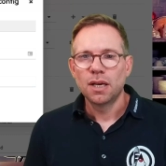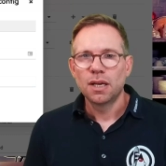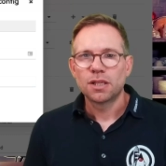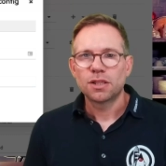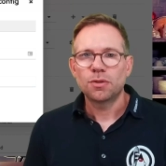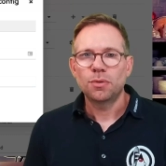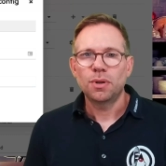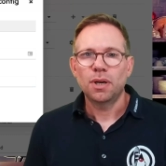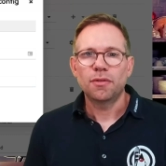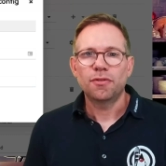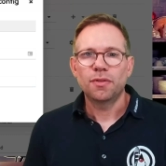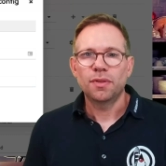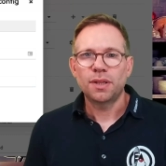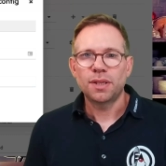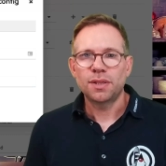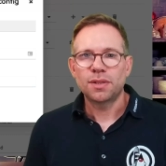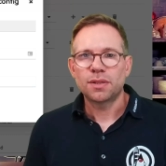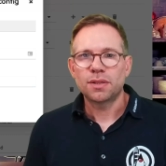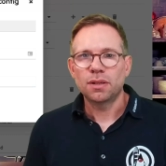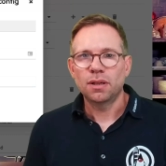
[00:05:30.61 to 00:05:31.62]
So we have
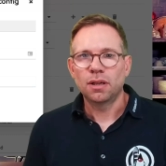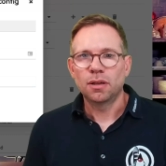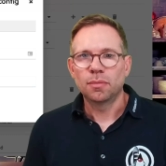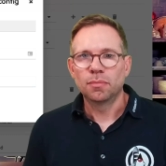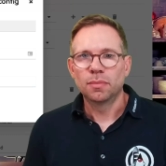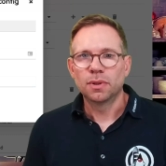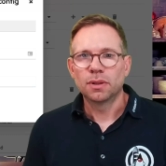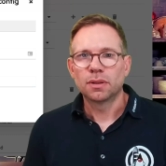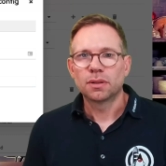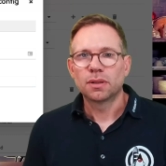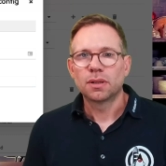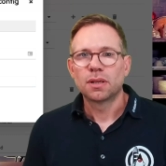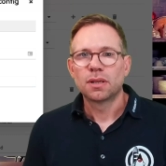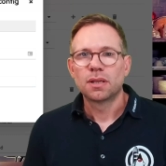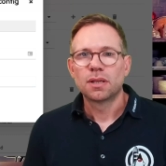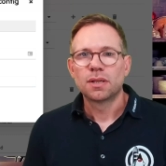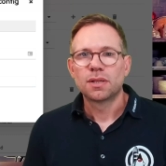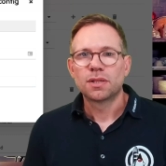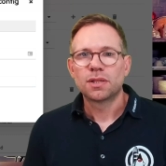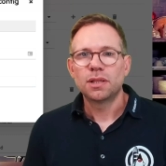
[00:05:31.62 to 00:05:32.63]
this
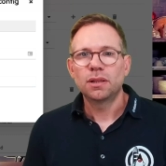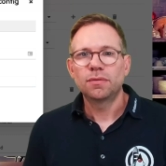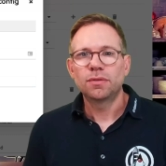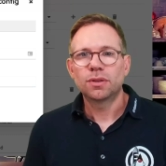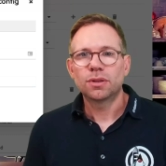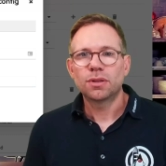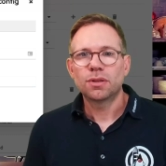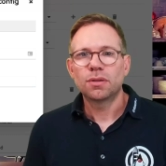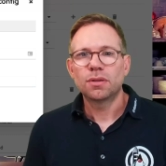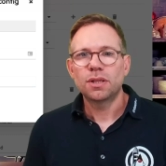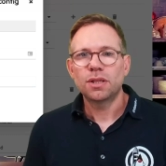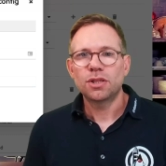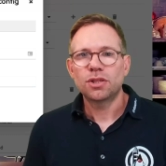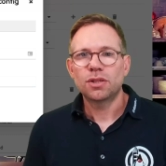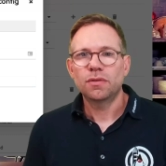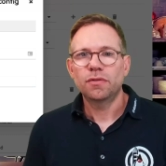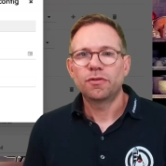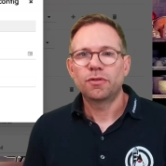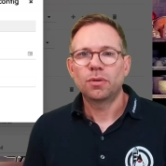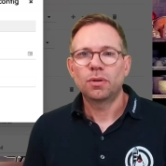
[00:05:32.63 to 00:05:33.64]
silver
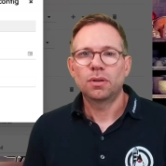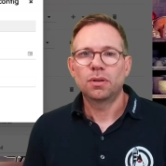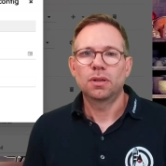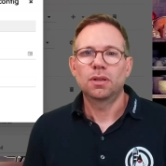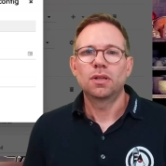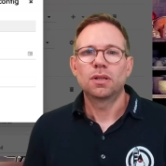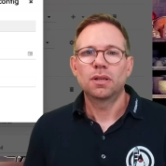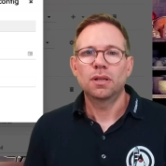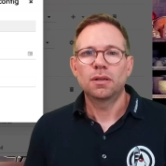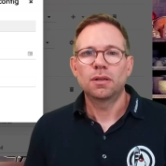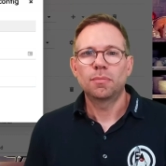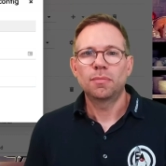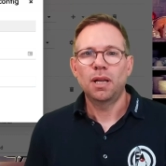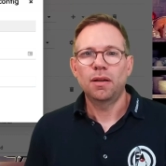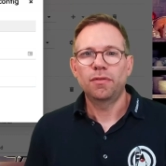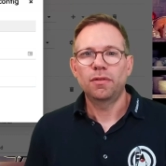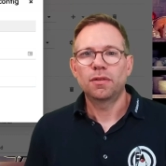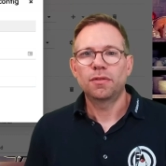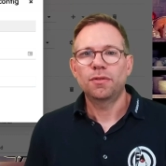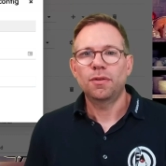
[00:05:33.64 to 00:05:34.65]
condition for level of